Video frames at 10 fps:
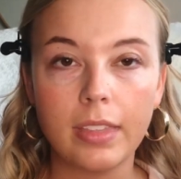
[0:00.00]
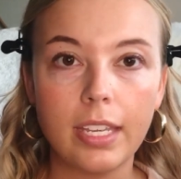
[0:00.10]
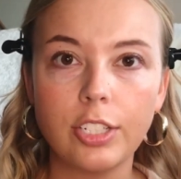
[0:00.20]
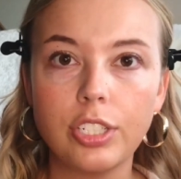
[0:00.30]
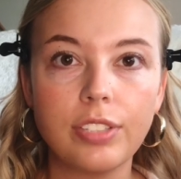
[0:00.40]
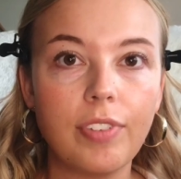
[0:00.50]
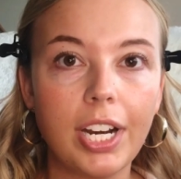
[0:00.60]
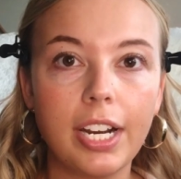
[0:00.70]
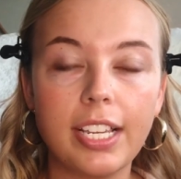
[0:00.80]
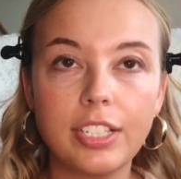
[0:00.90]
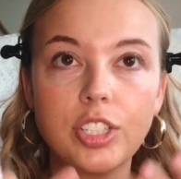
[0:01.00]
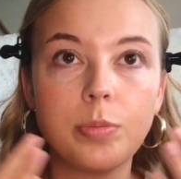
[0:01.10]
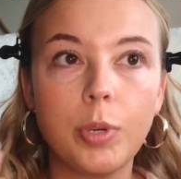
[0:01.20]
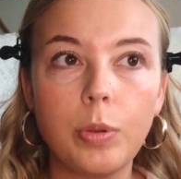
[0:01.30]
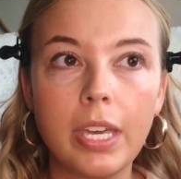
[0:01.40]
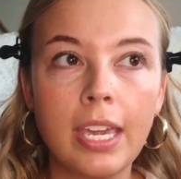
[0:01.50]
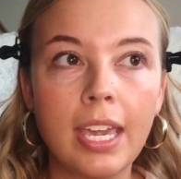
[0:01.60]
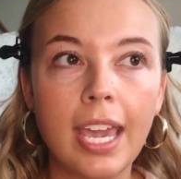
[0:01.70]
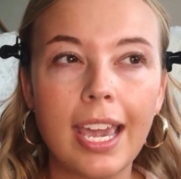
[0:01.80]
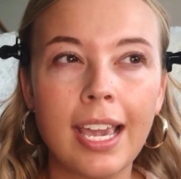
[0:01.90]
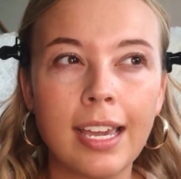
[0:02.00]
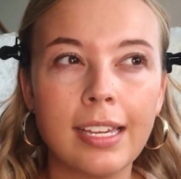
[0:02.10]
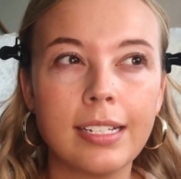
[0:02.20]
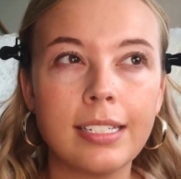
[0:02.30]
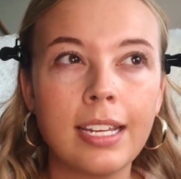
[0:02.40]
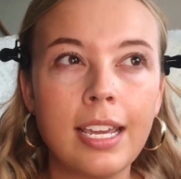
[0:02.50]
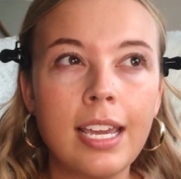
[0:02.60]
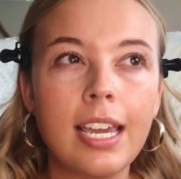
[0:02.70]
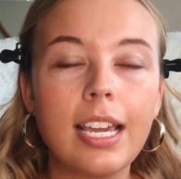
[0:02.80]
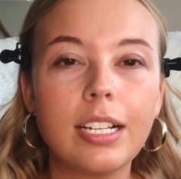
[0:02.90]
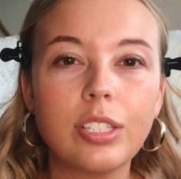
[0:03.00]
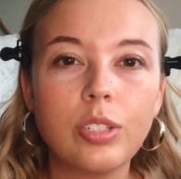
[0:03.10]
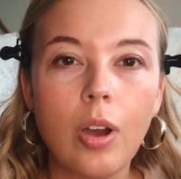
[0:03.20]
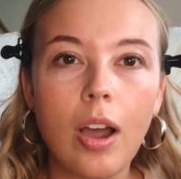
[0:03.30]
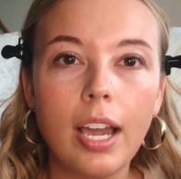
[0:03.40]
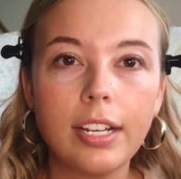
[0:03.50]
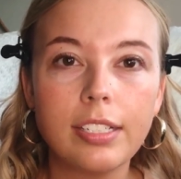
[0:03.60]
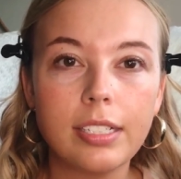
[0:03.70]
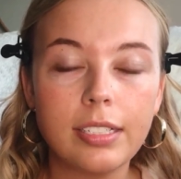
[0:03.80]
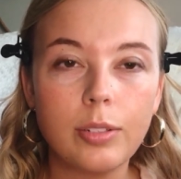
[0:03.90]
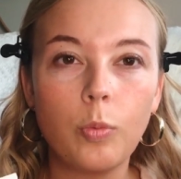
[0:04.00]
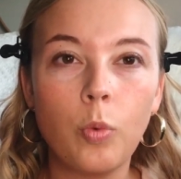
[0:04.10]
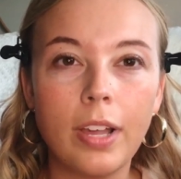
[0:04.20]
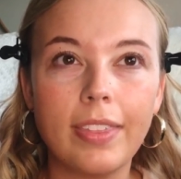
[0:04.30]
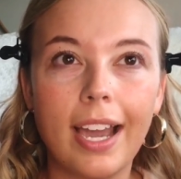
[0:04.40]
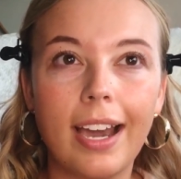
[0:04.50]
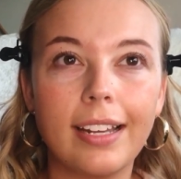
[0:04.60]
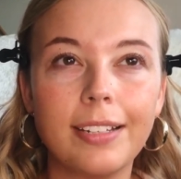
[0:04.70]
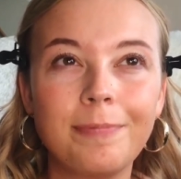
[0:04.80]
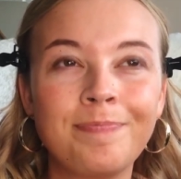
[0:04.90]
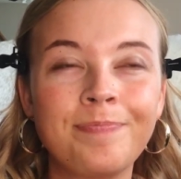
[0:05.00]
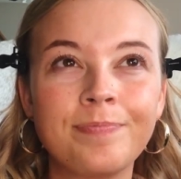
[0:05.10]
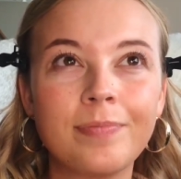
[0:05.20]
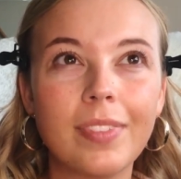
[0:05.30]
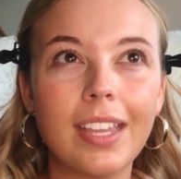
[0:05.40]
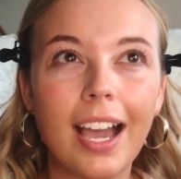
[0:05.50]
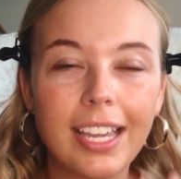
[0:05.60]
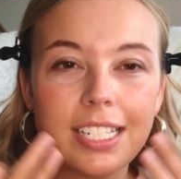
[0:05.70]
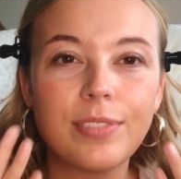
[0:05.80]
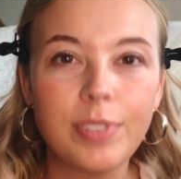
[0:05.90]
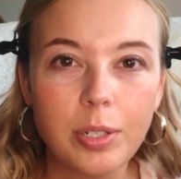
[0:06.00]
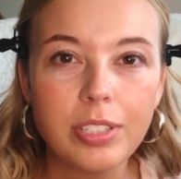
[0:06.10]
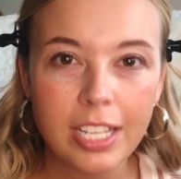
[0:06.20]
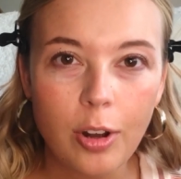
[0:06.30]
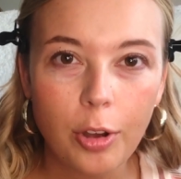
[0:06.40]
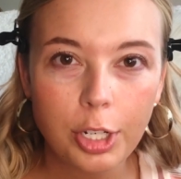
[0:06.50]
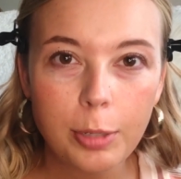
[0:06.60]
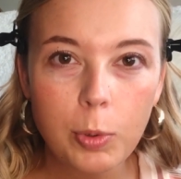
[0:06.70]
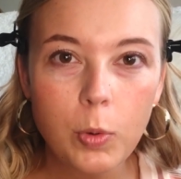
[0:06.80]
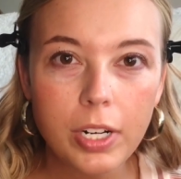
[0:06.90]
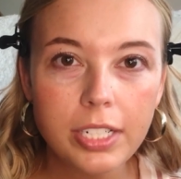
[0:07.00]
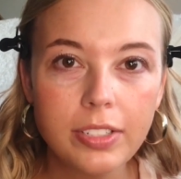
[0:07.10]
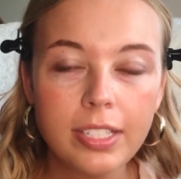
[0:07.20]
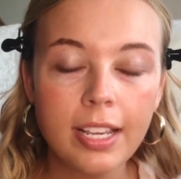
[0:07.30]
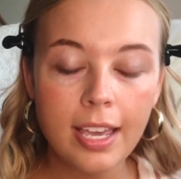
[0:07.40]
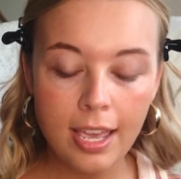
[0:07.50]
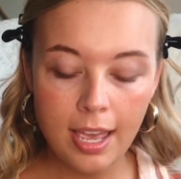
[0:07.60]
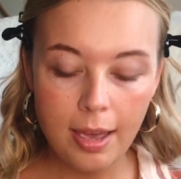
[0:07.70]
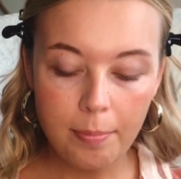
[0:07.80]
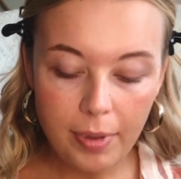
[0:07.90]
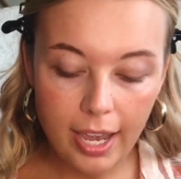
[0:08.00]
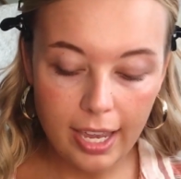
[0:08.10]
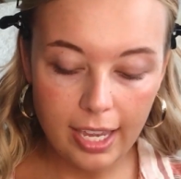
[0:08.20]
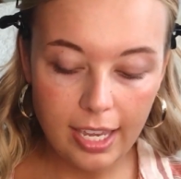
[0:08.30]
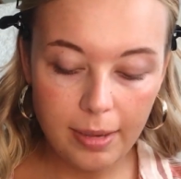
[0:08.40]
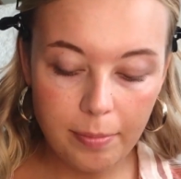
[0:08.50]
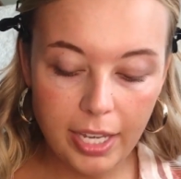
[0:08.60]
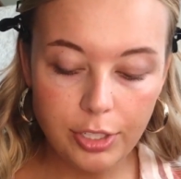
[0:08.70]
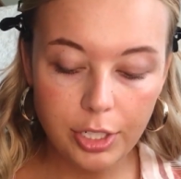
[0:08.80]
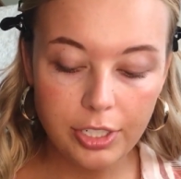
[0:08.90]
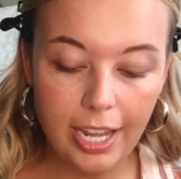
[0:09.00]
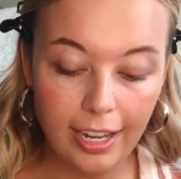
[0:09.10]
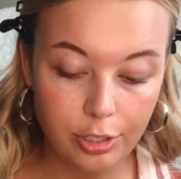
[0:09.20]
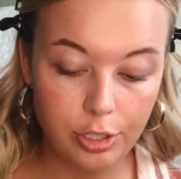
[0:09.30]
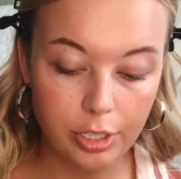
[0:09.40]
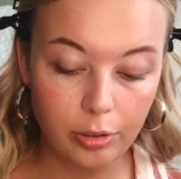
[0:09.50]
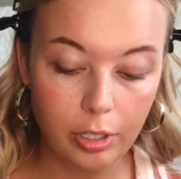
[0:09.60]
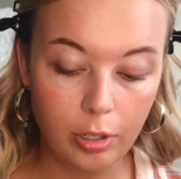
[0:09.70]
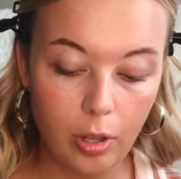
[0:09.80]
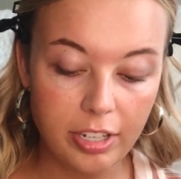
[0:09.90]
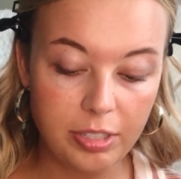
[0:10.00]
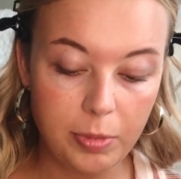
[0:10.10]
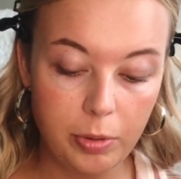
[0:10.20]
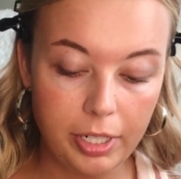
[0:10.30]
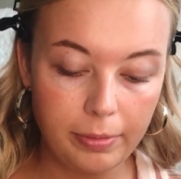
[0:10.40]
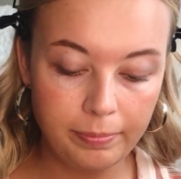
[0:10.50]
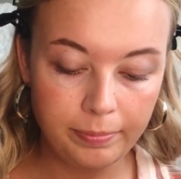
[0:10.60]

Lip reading: It's just very smoothing, and it's not one that, I guess, fills in all your pores, but it makes your texture look a lot smoother.